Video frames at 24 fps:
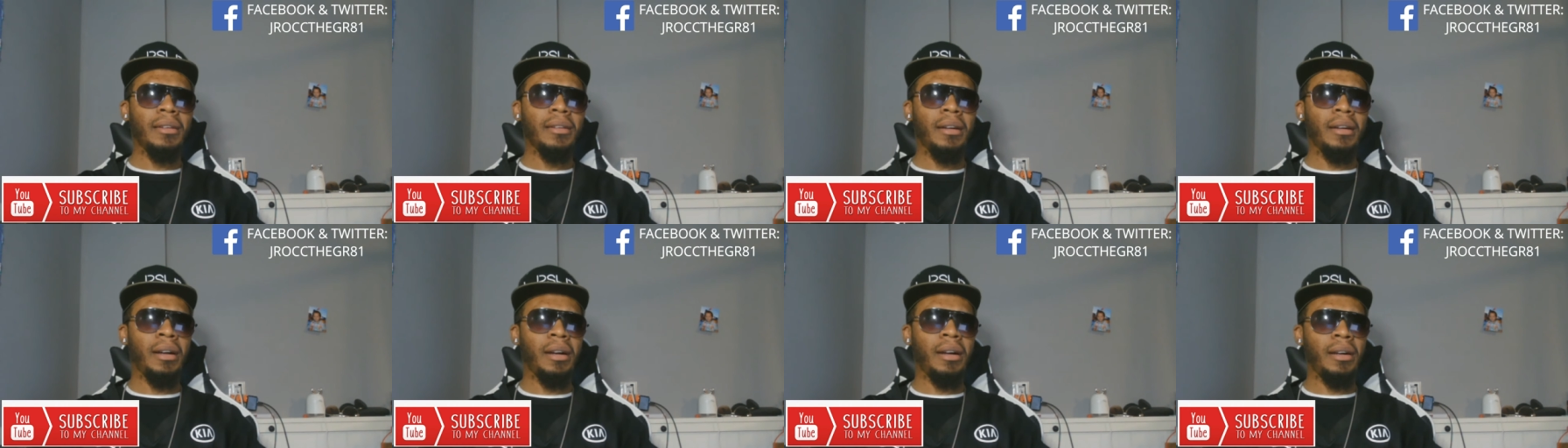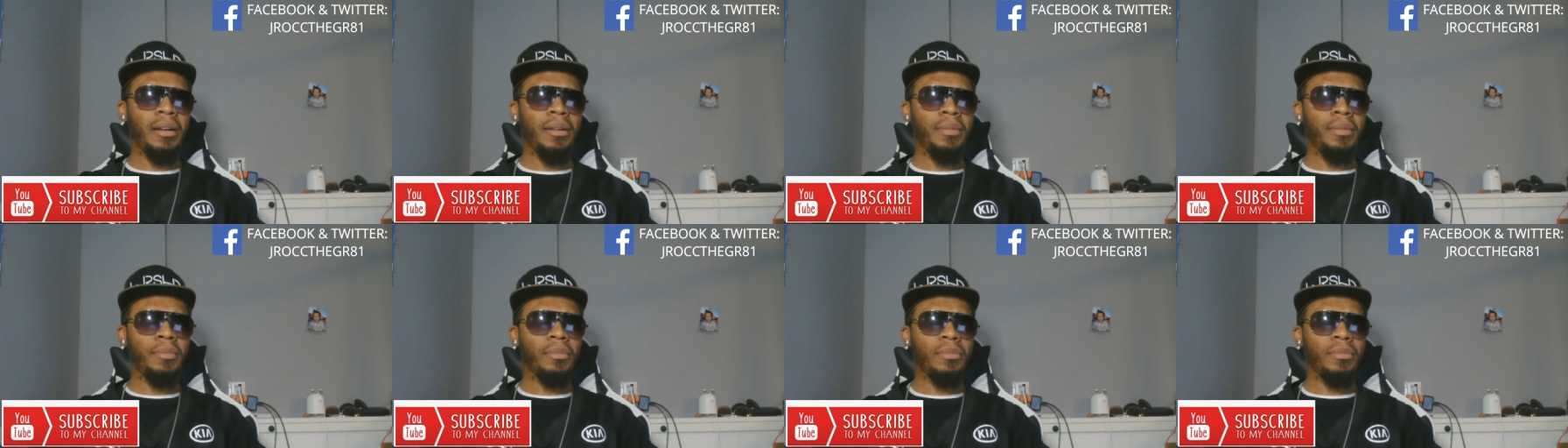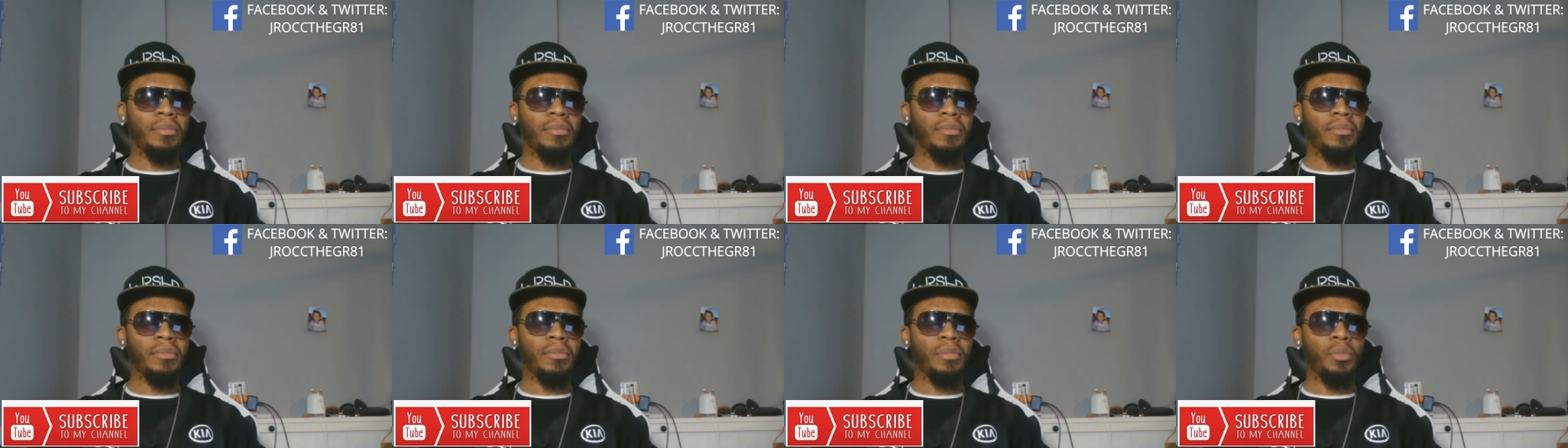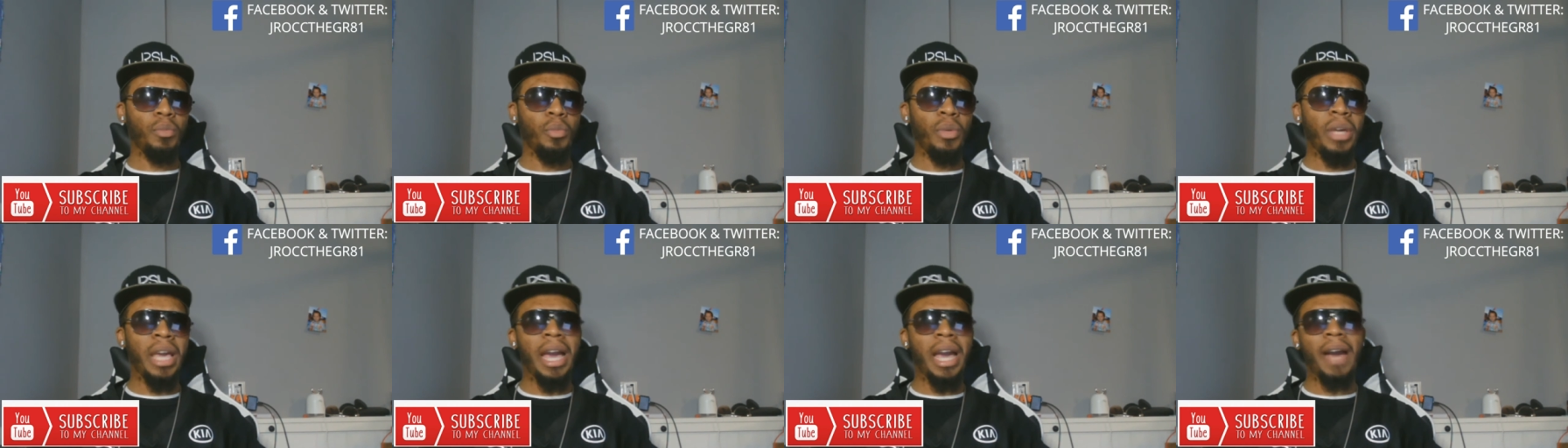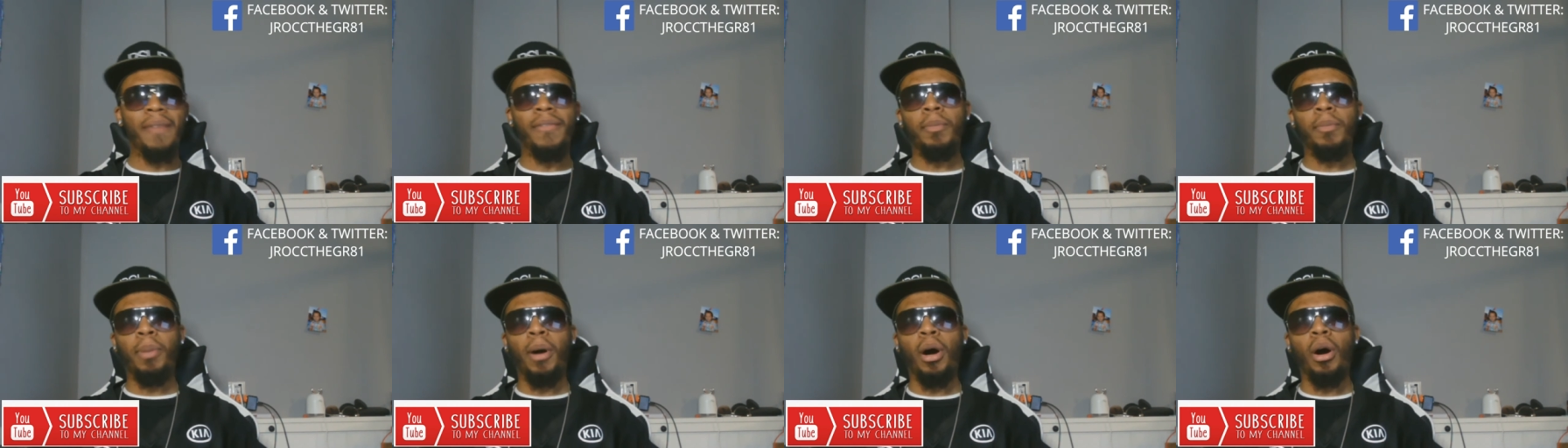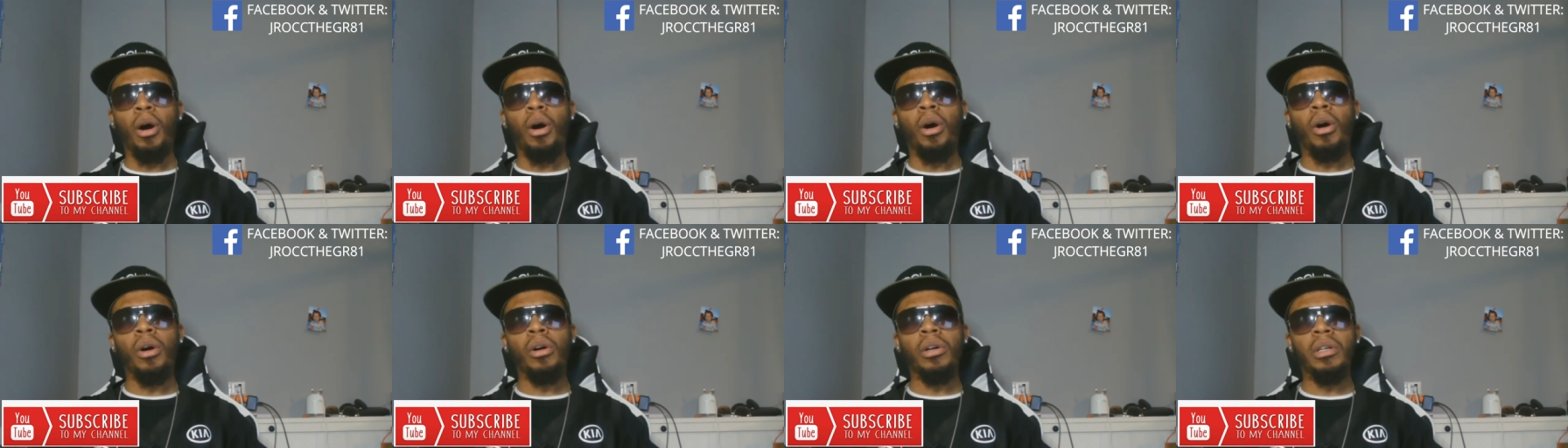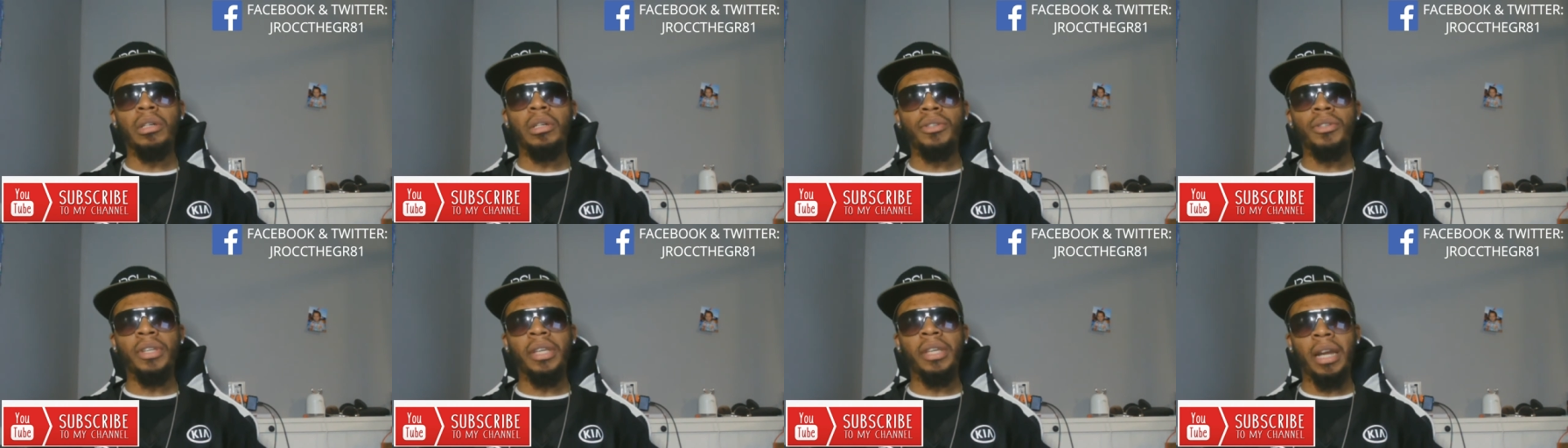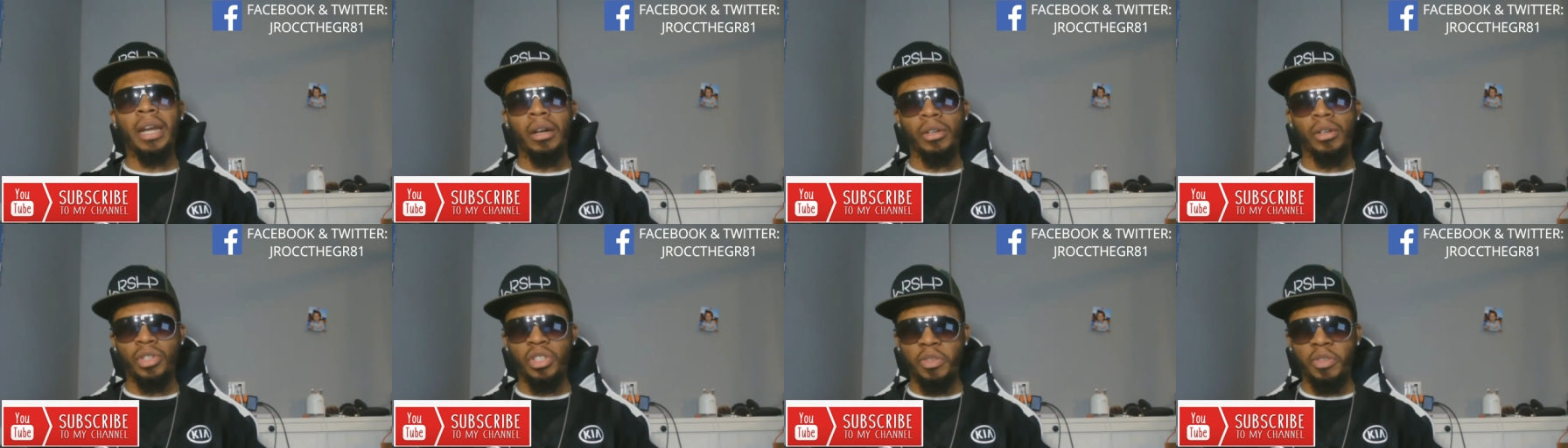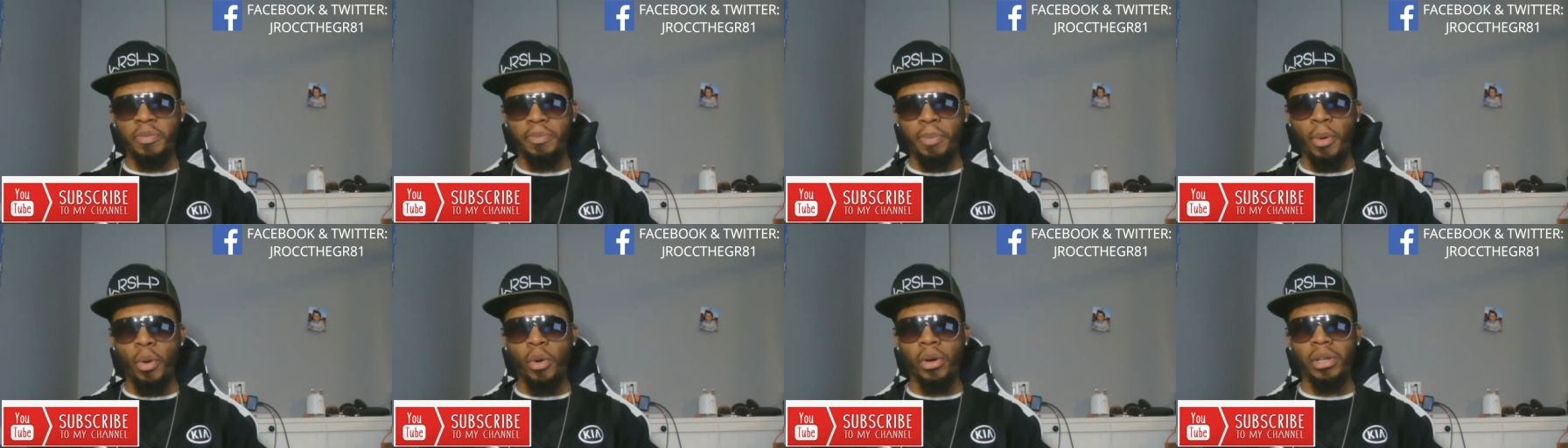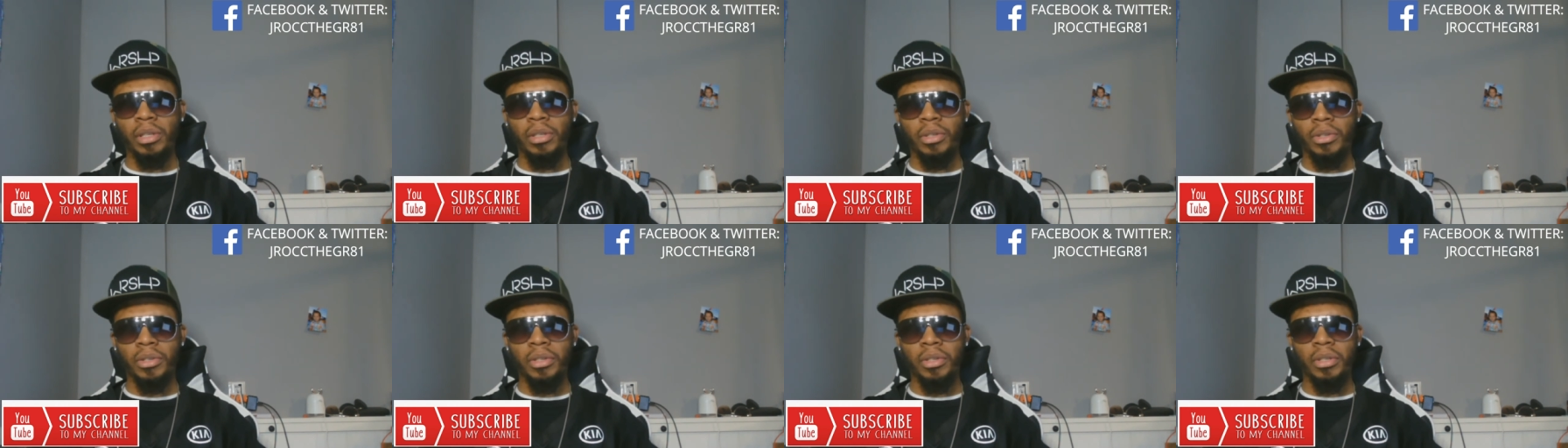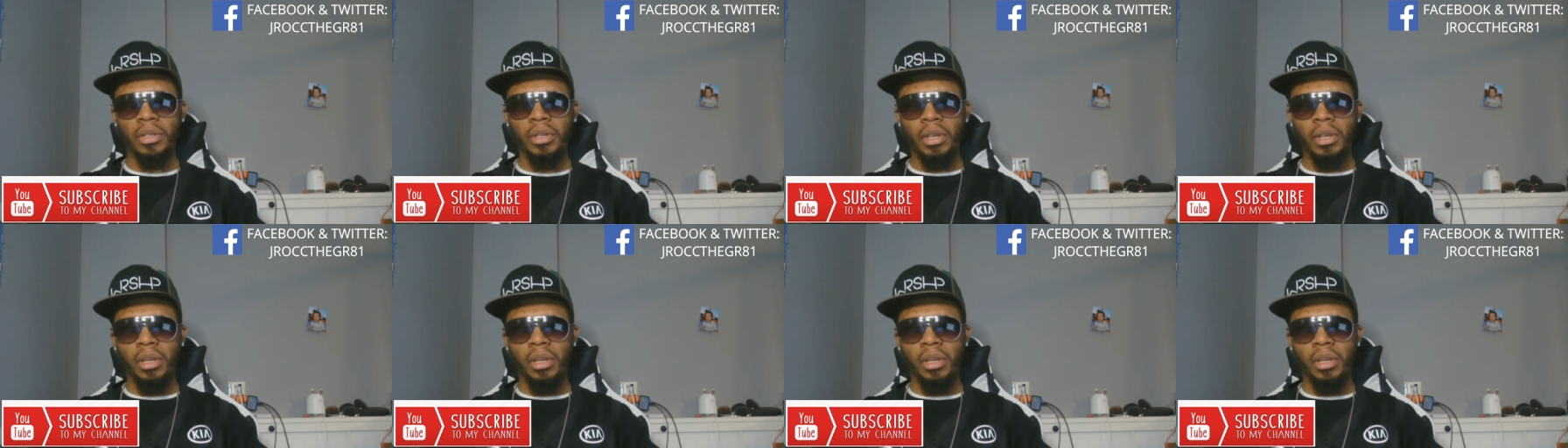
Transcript: um, we have a pause in our sports,